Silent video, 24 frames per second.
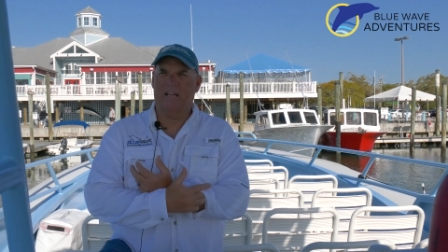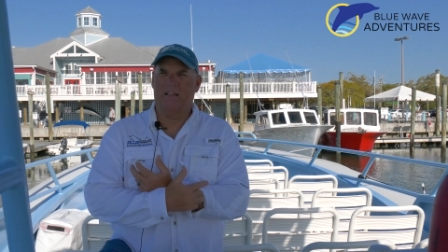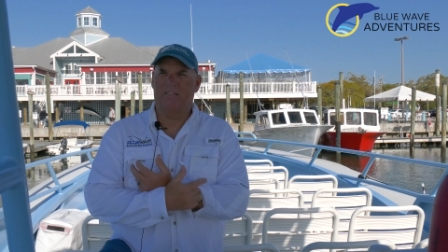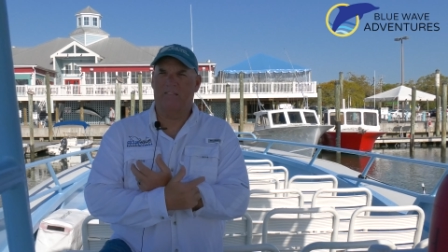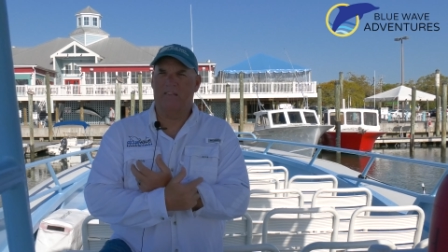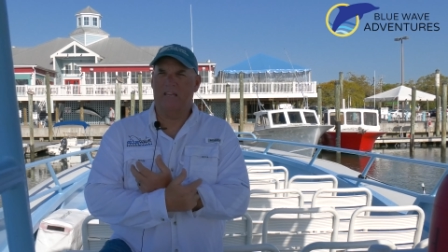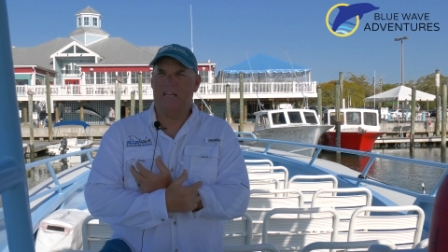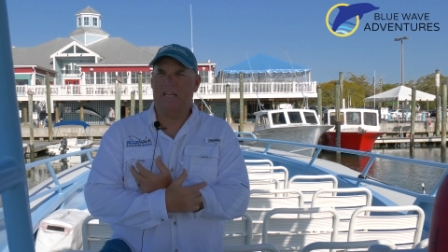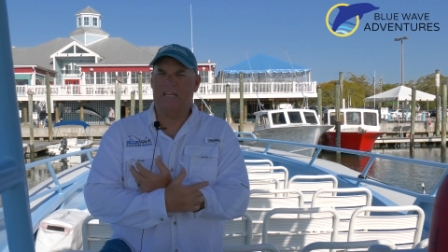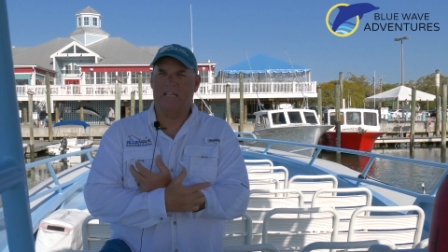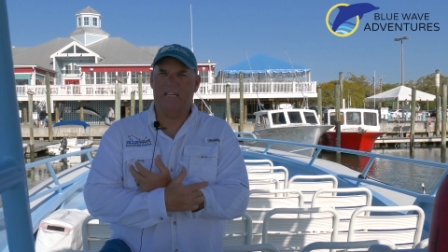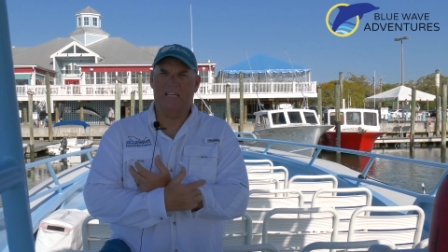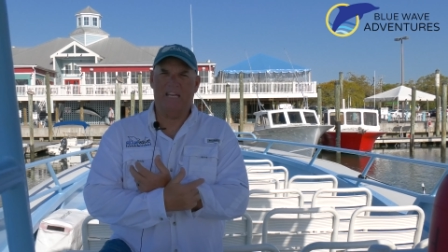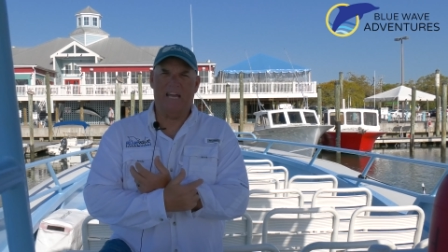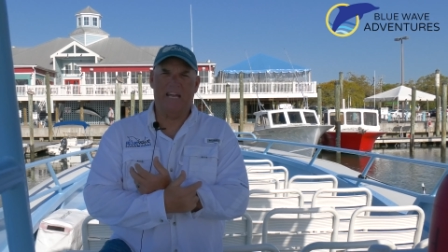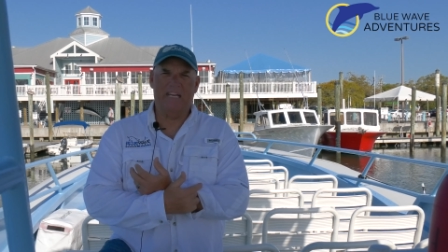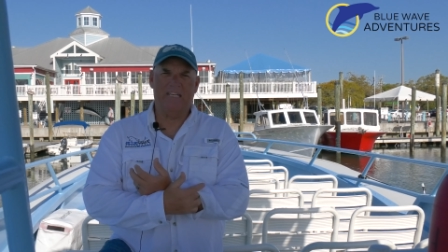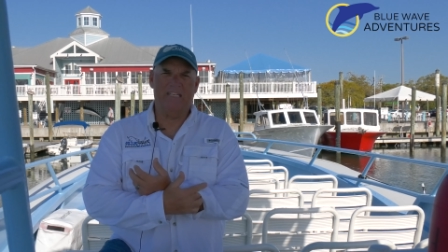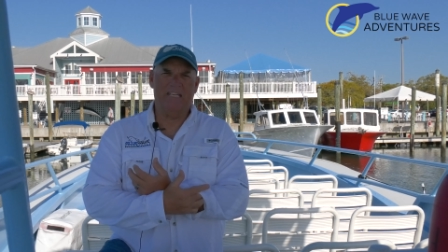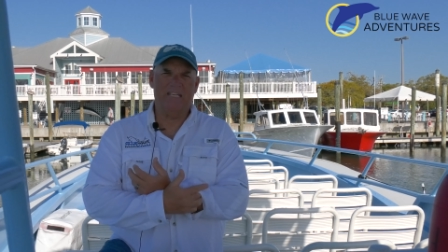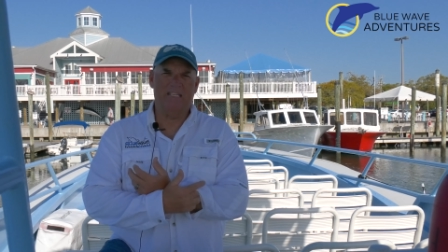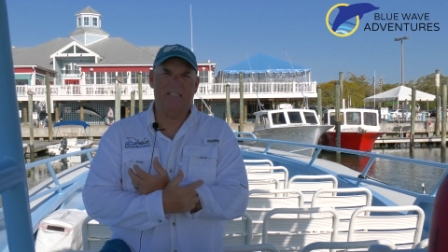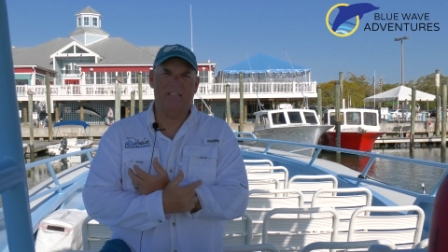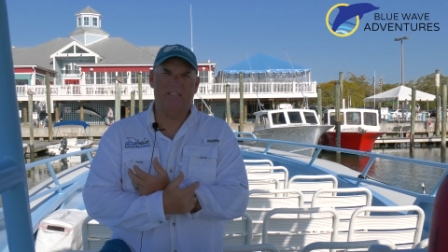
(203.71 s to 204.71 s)
I think, in
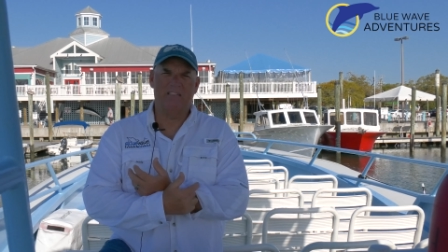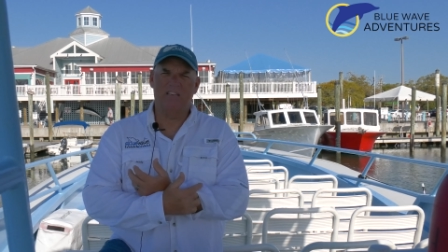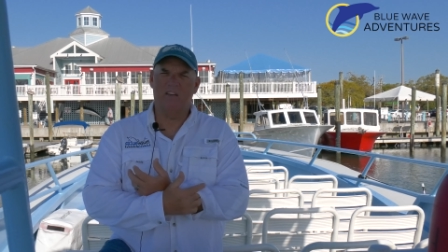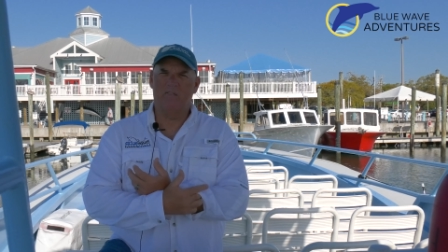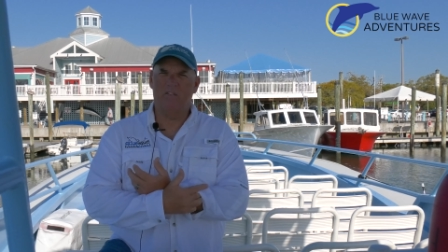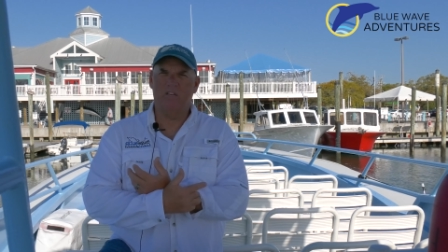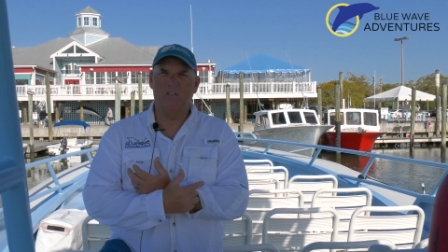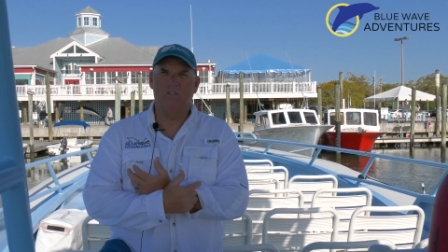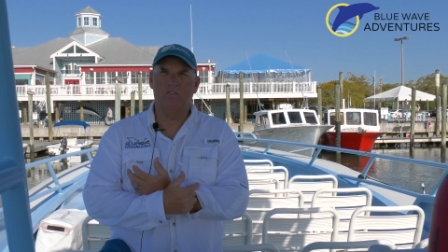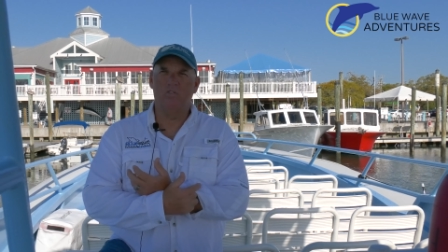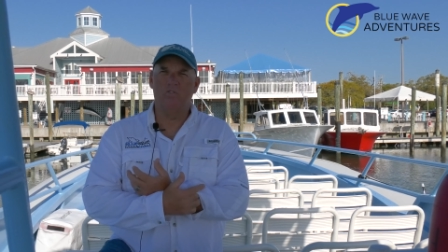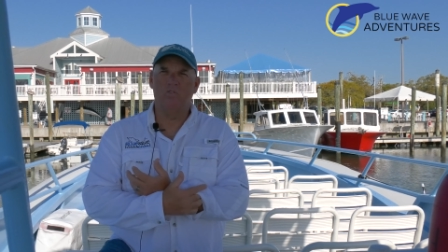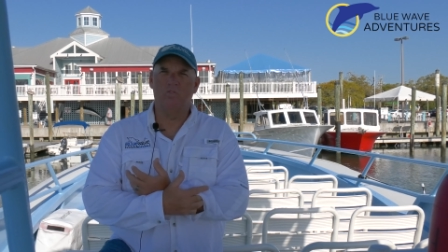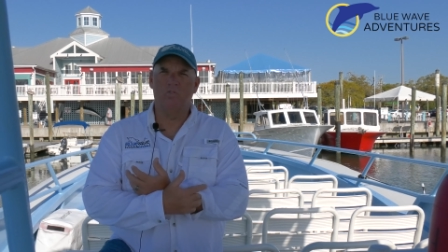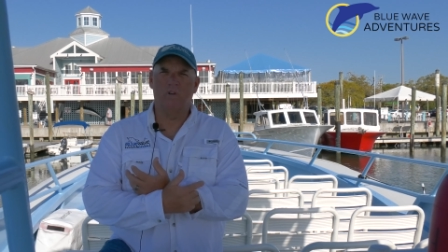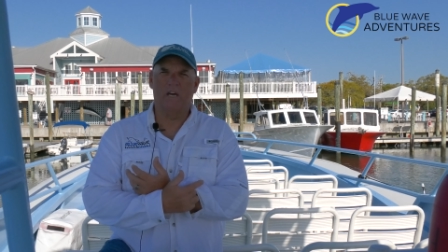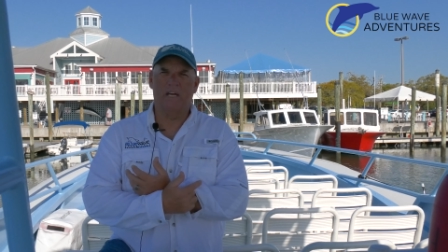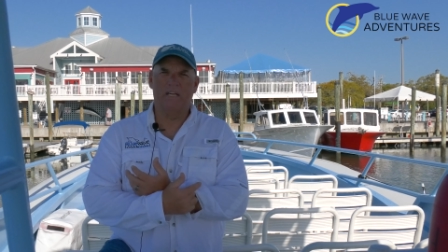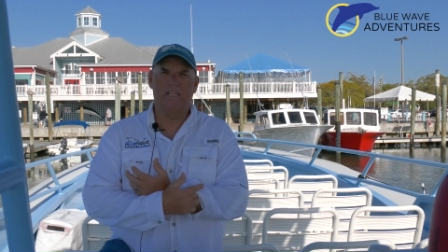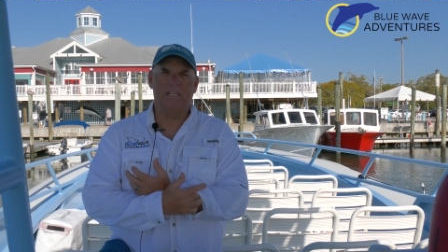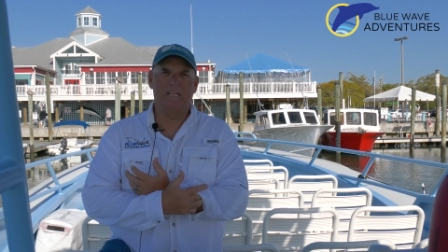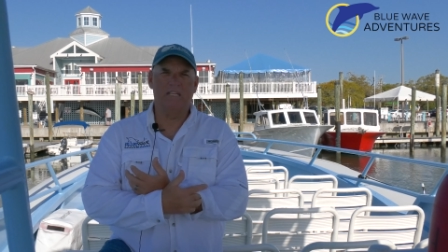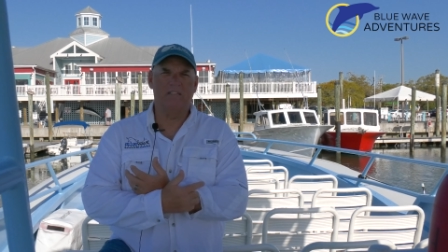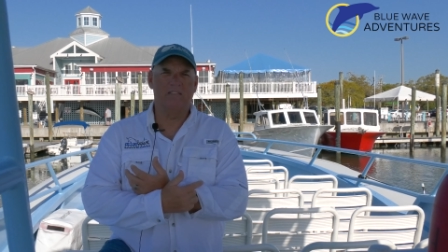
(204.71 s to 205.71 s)
1972,
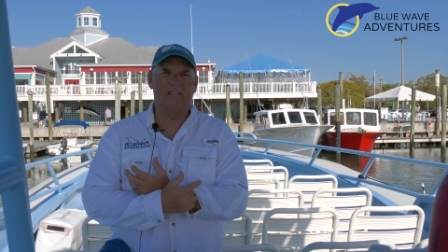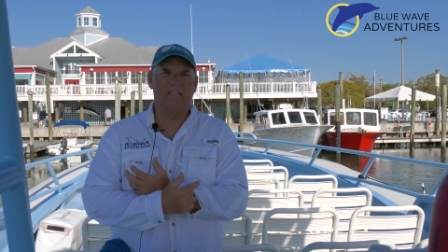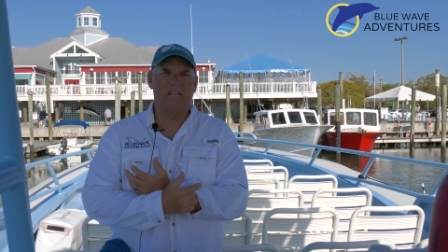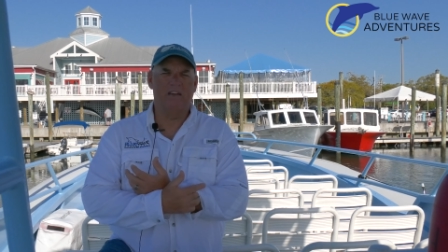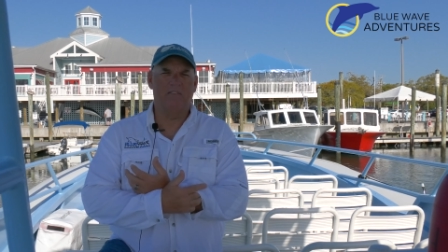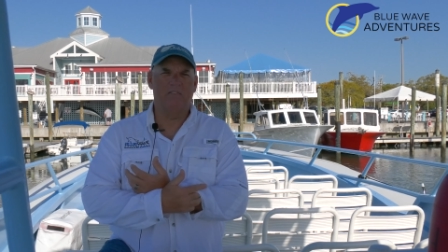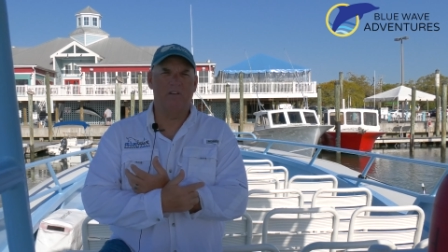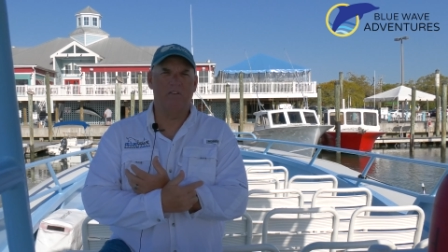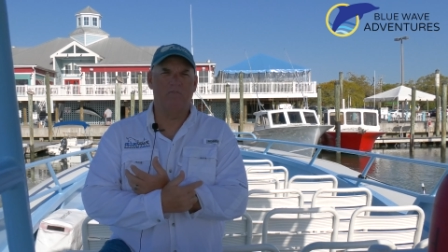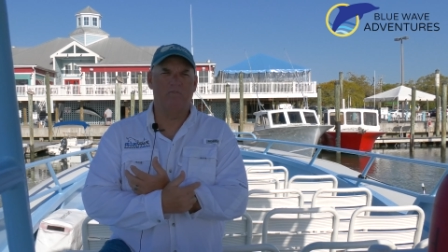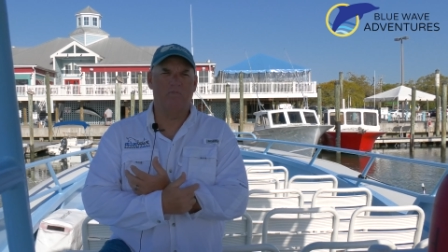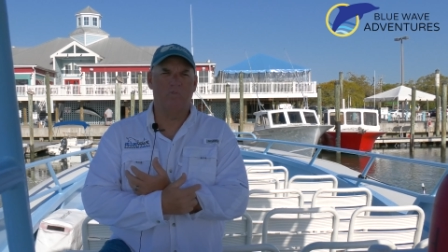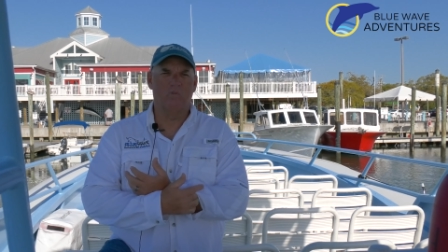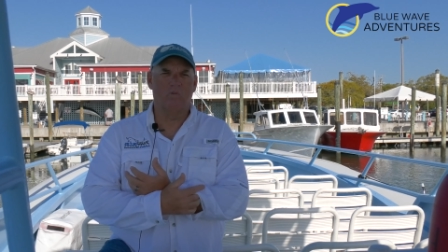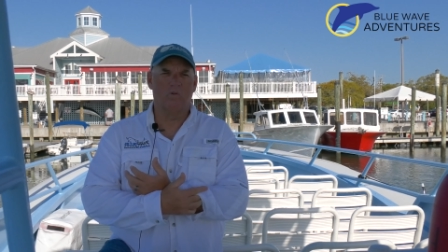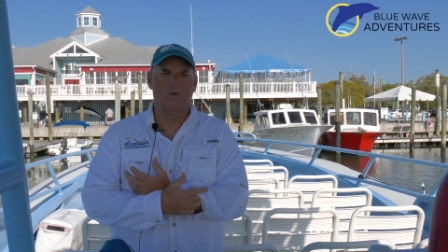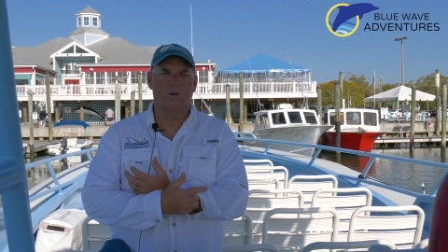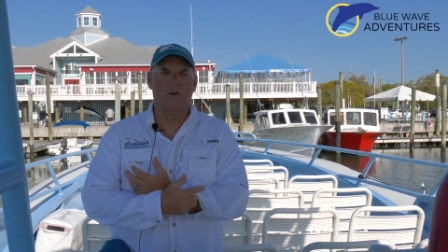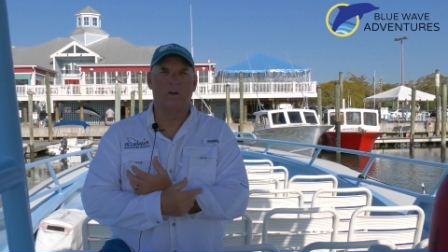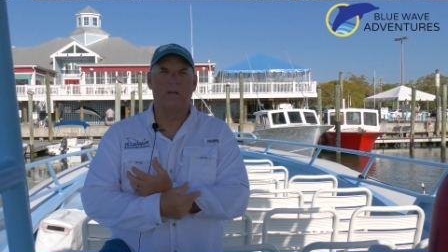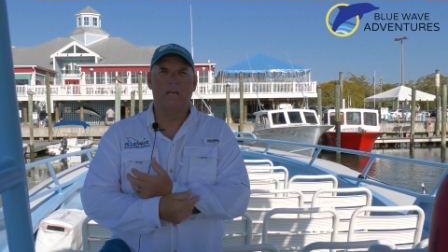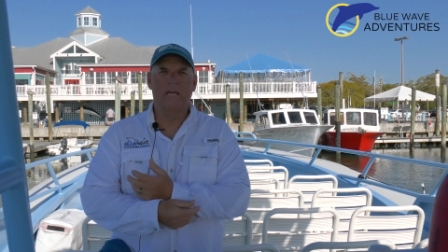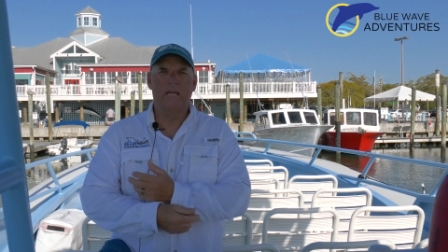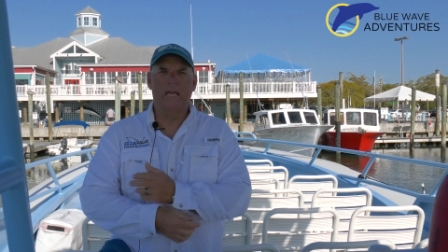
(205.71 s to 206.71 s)

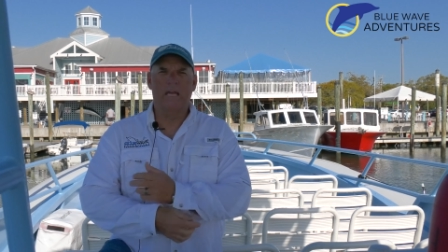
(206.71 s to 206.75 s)
1974,